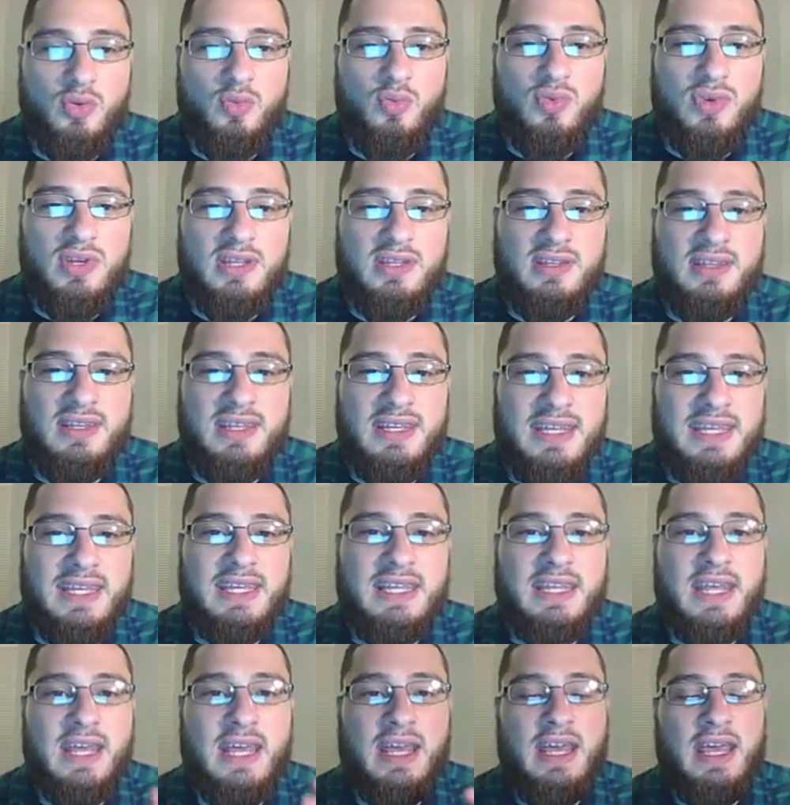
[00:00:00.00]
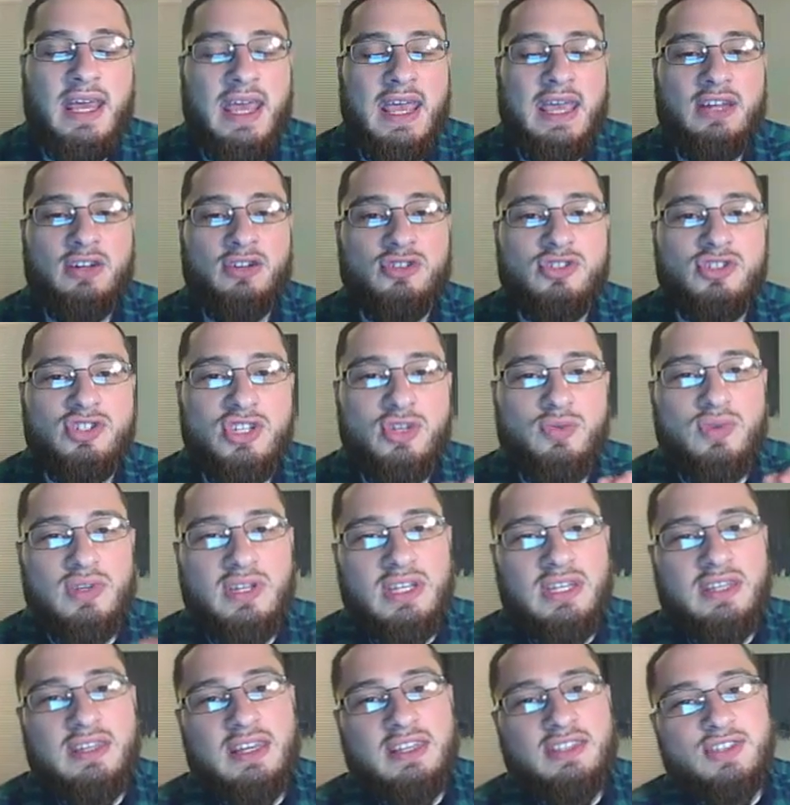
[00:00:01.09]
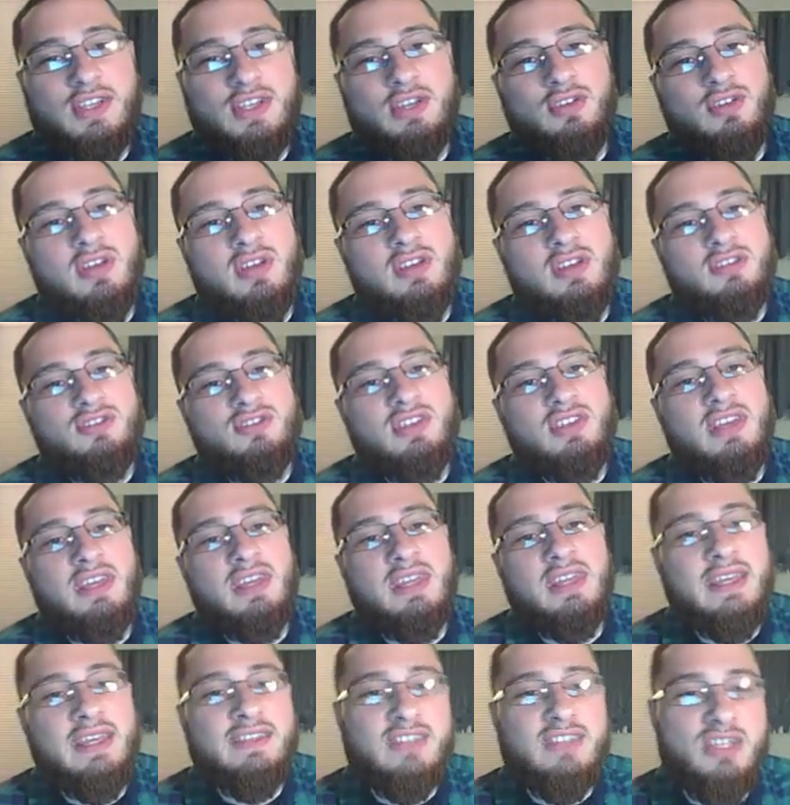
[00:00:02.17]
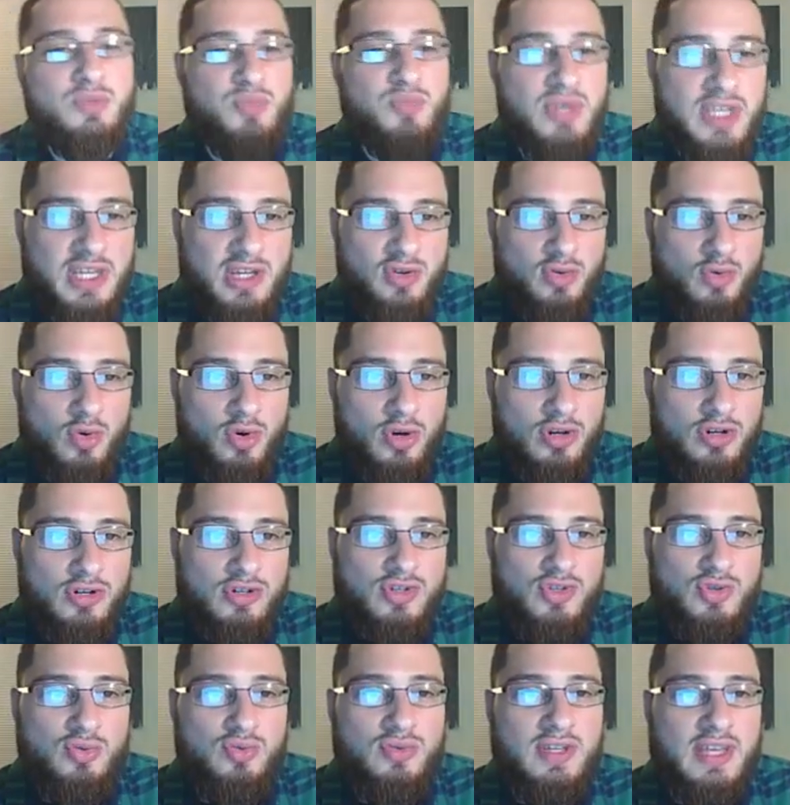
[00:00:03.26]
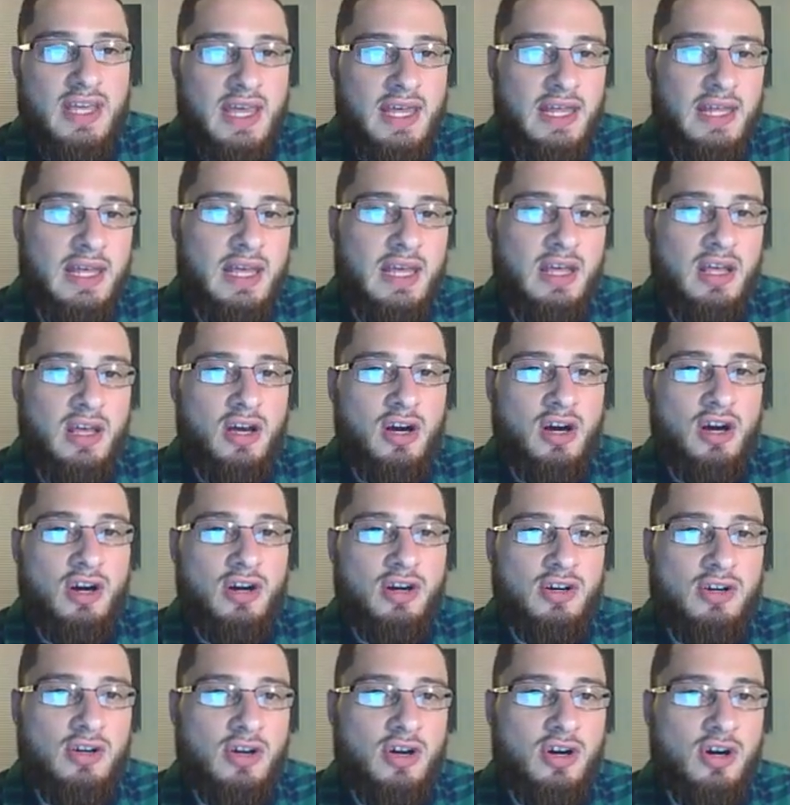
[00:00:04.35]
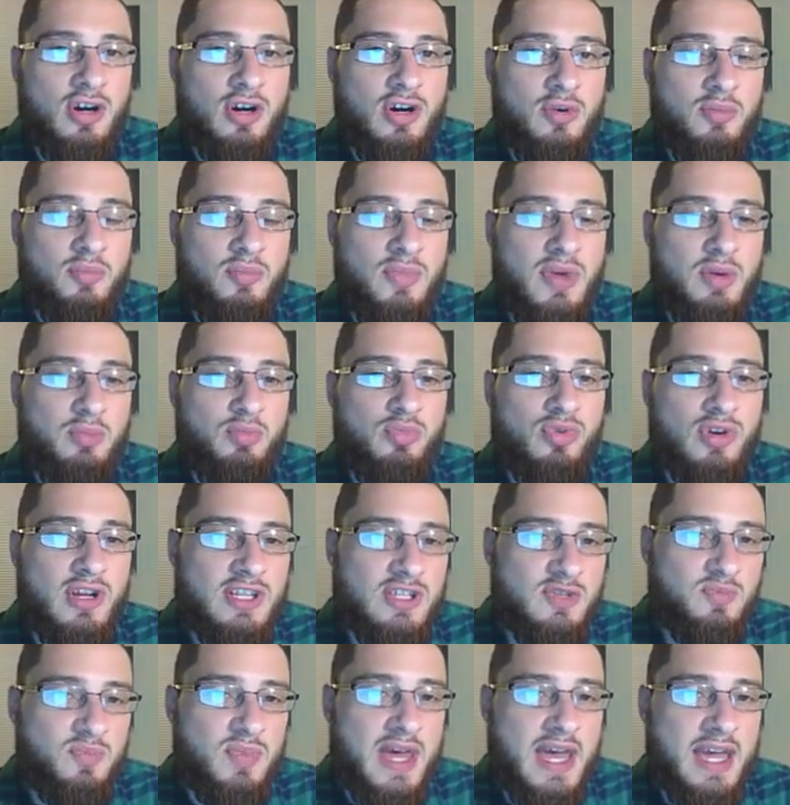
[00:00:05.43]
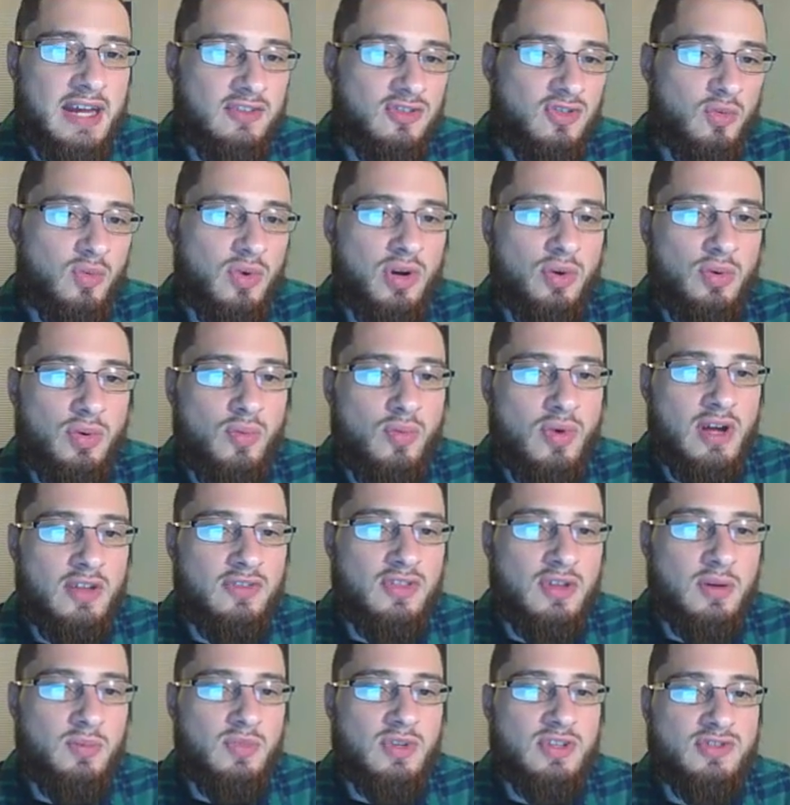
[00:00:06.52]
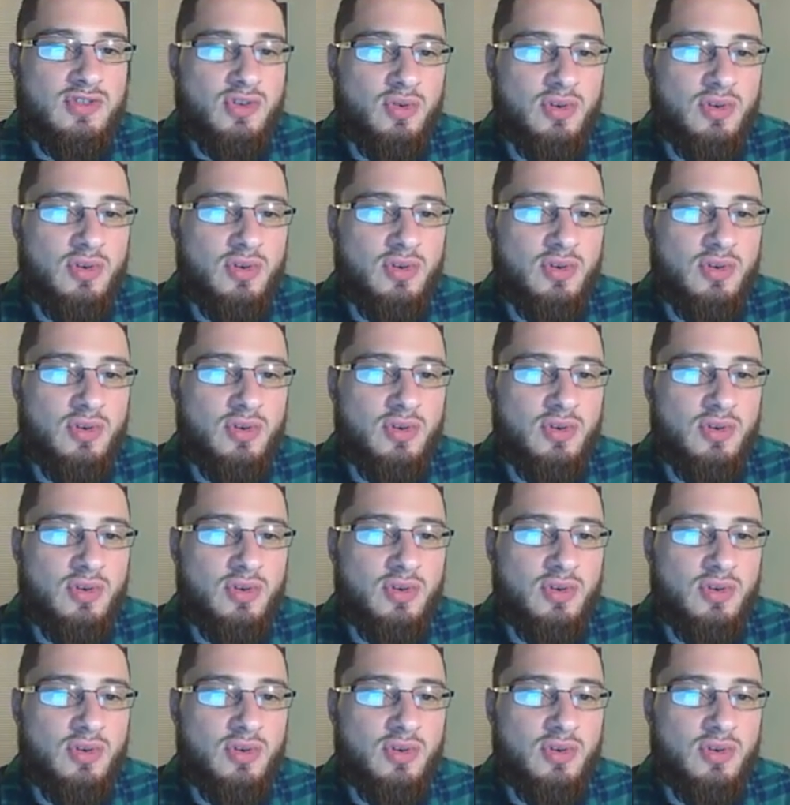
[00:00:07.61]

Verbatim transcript: So we need energy. We need that cellular energy, that ATP, in order to get our, our membranes back to where we want them.